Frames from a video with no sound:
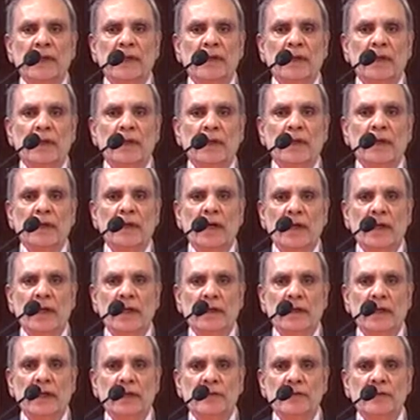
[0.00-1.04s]
and are
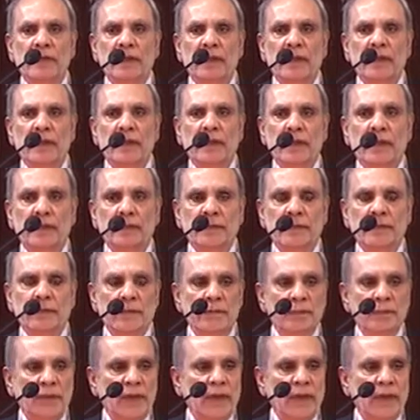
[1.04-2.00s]
heavily in debt.